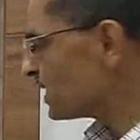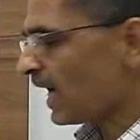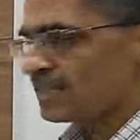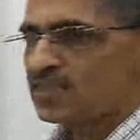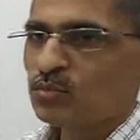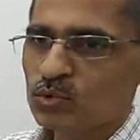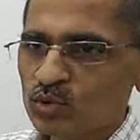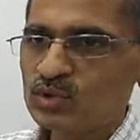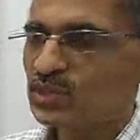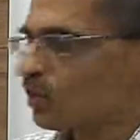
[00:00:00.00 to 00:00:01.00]
see as he
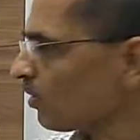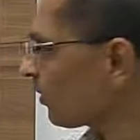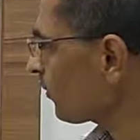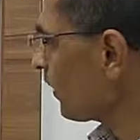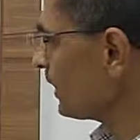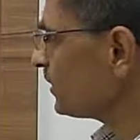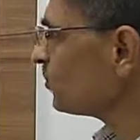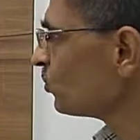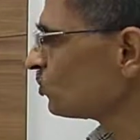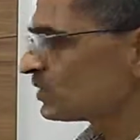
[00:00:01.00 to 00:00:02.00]
moves or as
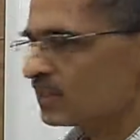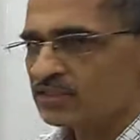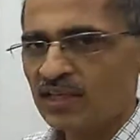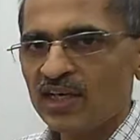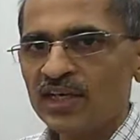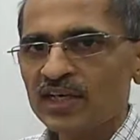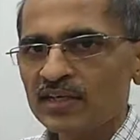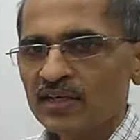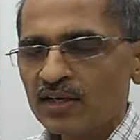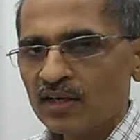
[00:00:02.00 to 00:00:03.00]
he moves this 3D
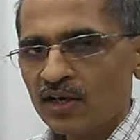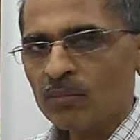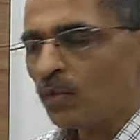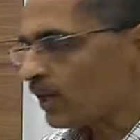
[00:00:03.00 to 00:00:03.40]
uh,